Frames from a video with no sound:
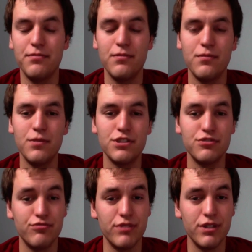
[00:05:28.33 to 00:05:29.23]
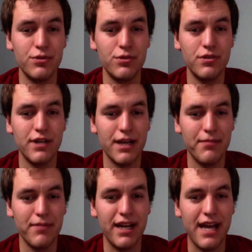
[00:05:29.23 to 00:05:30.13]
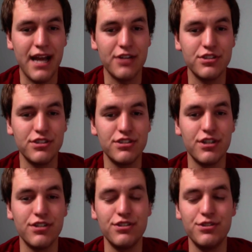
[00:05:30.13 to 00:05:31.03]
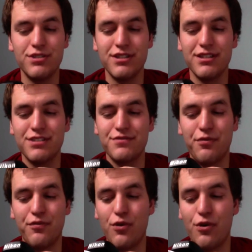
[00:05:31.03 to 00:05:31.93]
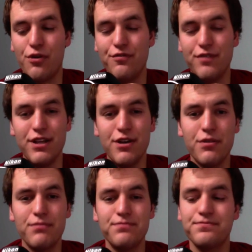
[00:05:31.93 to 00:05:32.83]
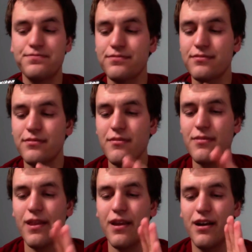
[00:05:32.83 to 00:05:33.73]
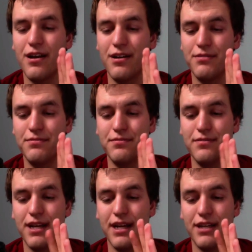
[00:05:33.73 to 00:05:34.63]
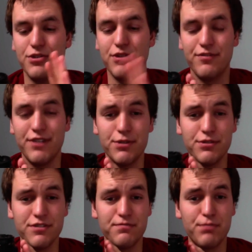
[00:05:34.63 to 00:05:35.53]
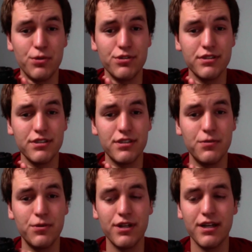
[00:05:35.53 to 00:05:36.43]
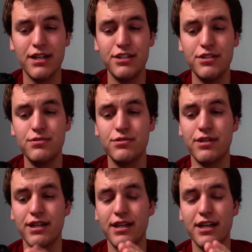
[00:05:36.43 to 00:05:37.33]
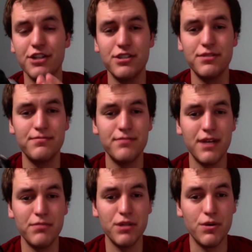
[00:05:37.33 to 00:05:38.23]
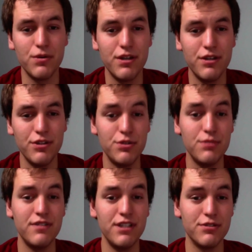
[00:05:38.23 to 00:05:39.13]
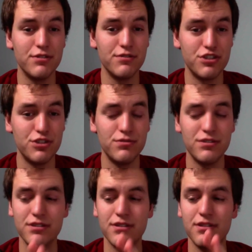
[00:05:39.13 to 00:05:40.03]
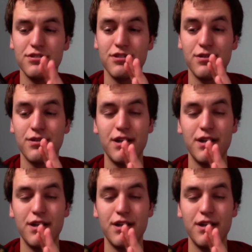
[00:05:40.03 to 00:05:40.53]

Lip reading: which is really cool, and I might actually start using this for video and doing videos of portrait work I do, so I can actually upload YouTube videos of shoots. So